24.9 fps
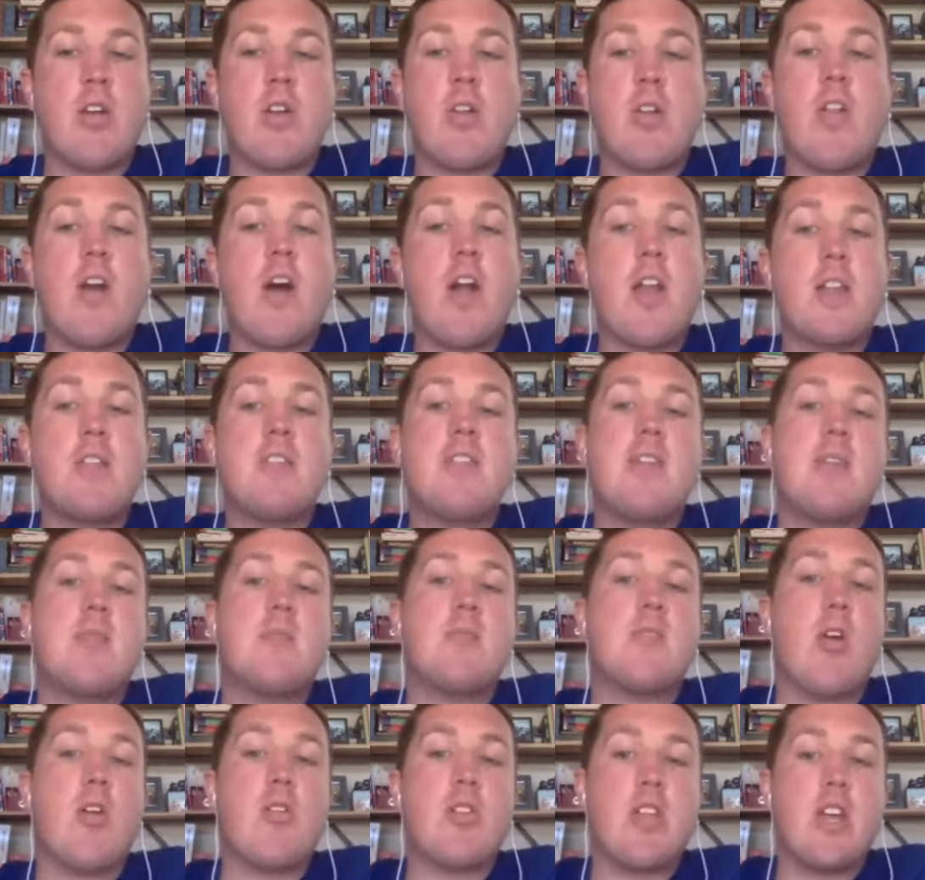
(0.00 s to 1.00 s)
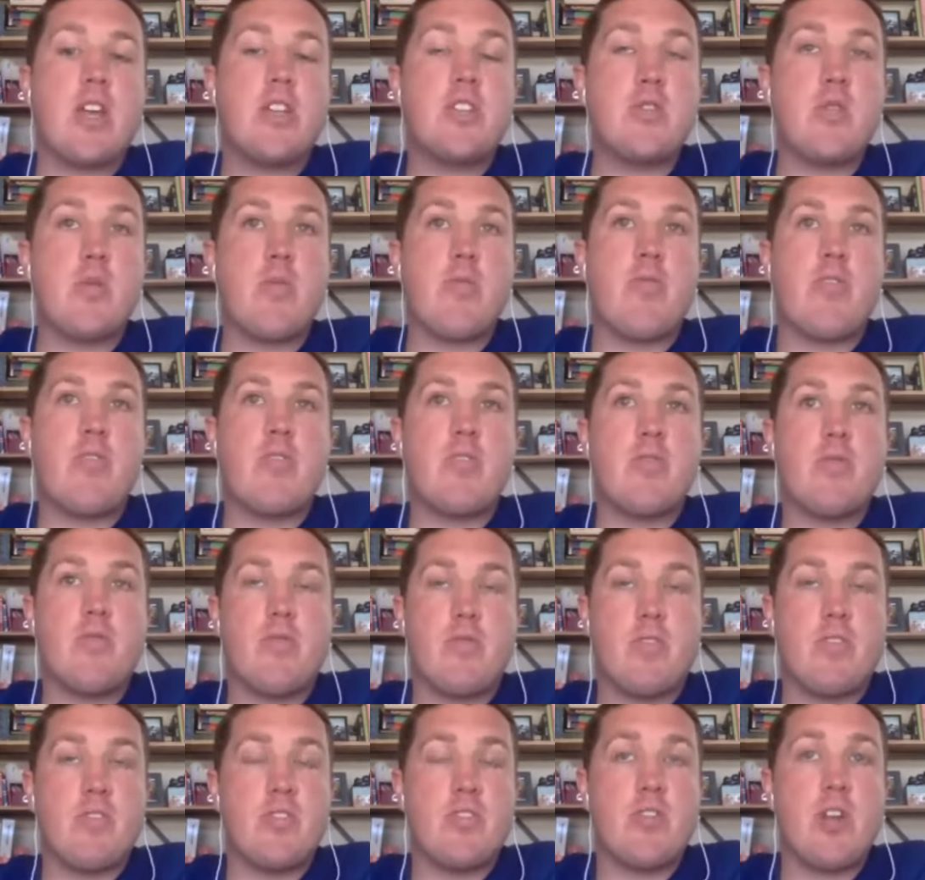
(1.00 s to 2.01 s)
and a lot of teams are desperate for
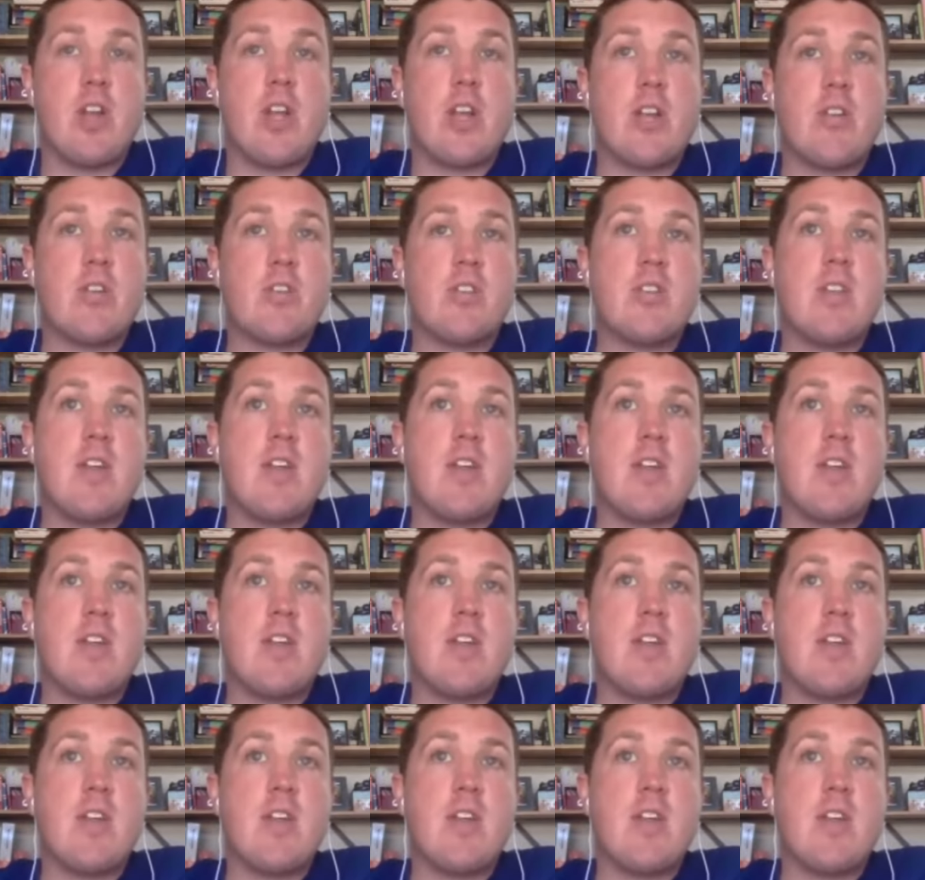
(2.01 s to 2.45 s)
strikers.